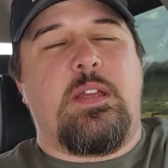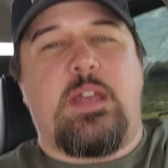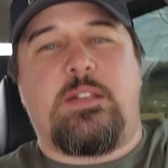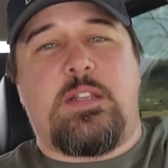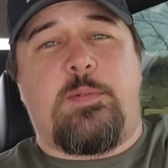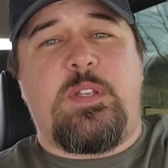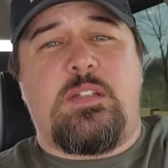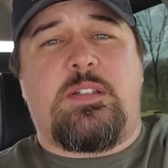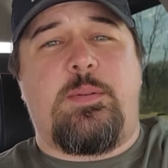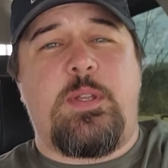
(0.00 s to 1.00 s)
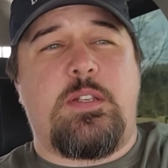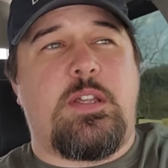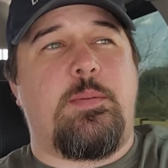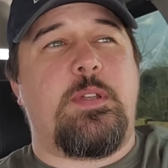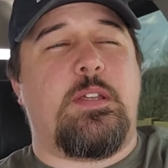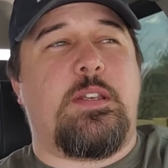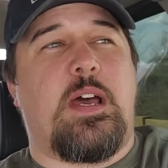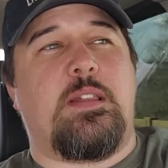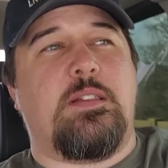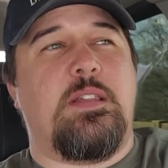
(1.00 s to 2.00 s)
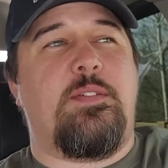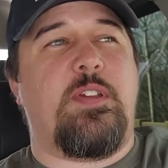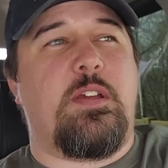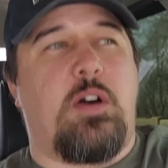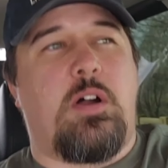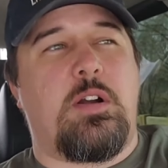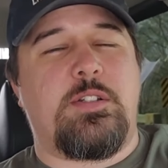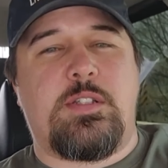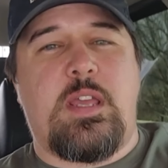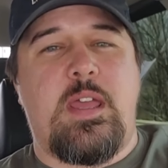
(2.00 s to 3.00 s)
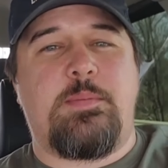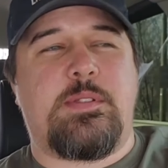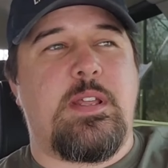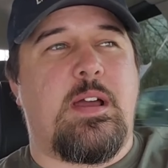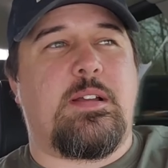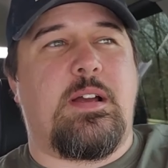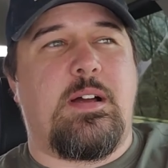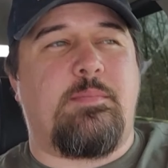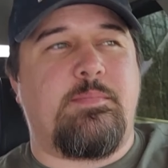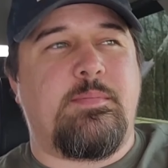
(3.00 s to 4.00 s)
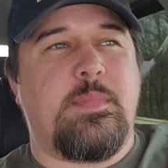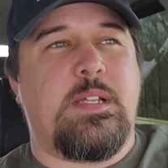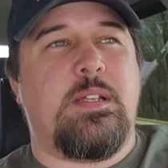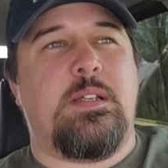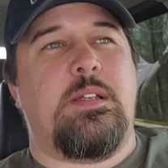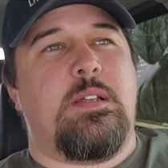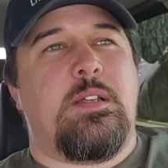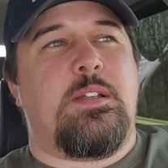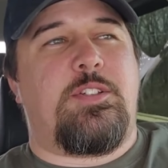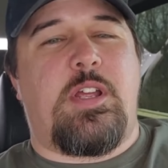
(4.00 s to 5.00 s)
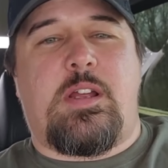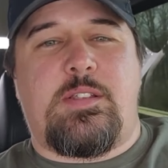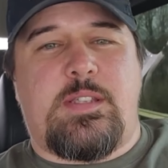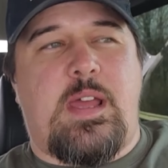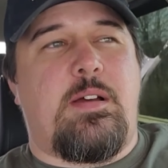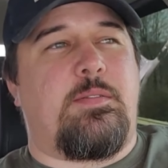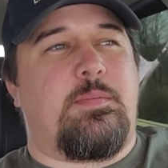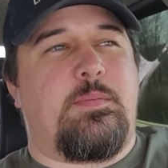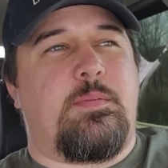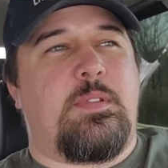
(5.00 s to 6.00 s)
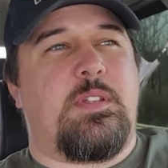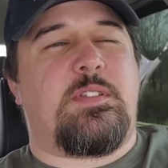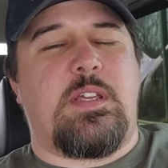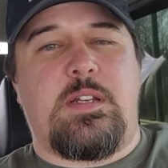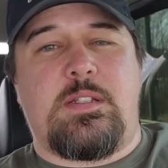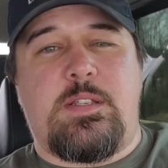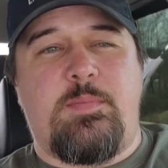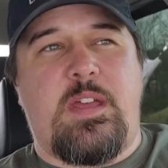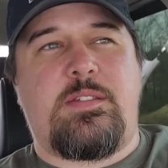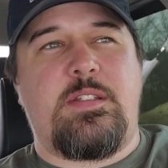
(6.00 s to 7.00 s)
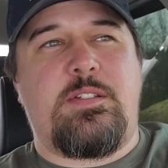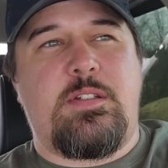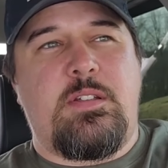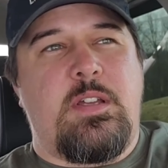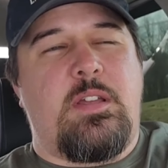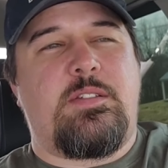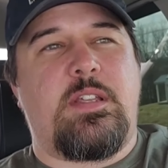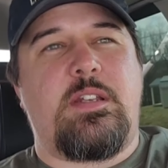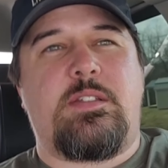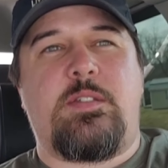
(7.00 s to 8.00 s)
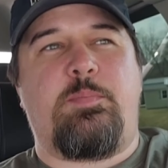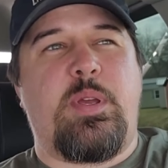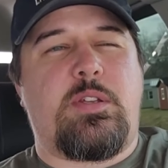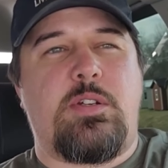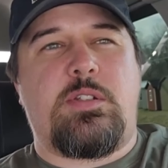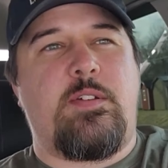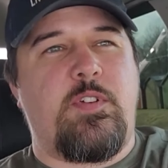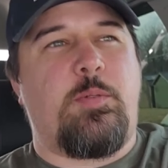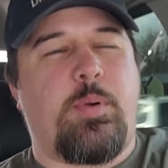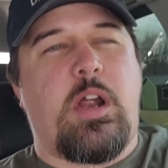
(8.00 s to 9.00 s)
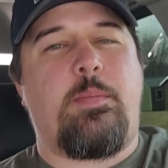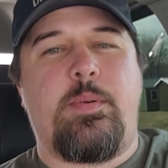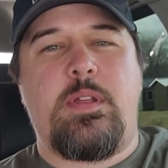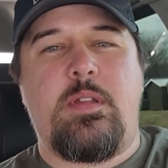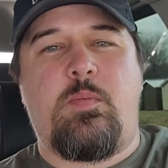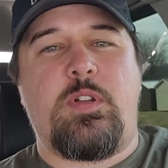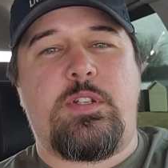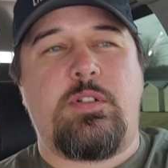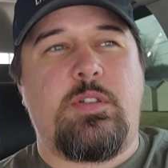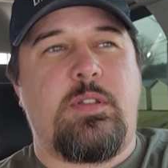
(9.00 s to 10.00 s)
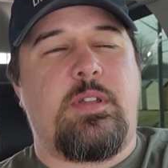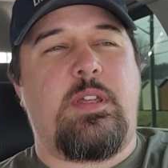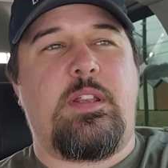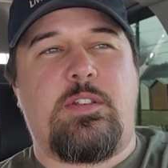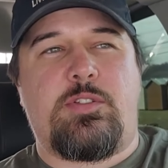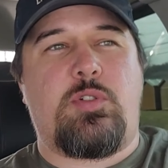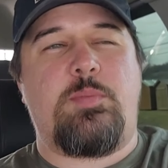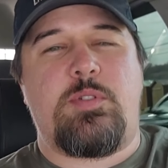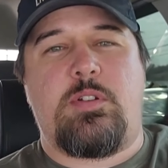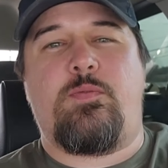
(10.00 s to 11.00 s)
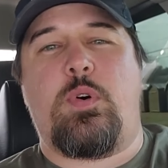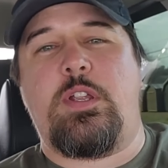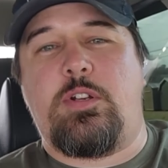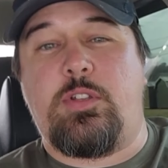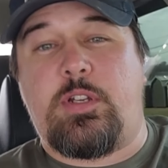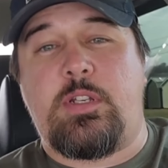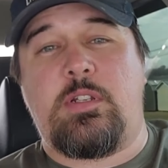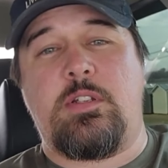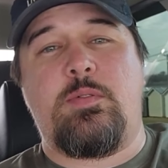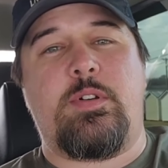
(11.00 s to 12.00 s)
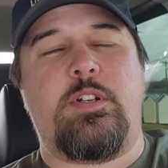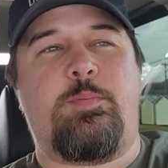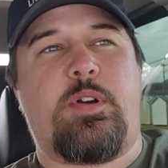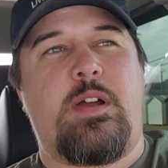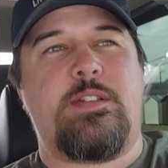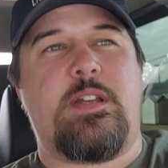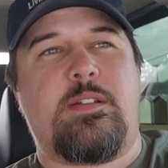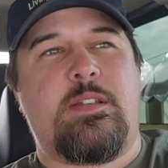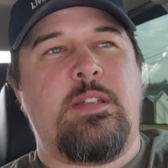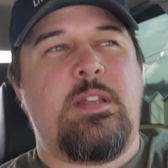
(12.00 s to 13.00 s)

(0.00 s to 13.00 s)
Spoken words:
at www.livinghardscapes.com. Check us out. Send us a message. Send us some pictures of your property and a description of what you're looking to do on your project.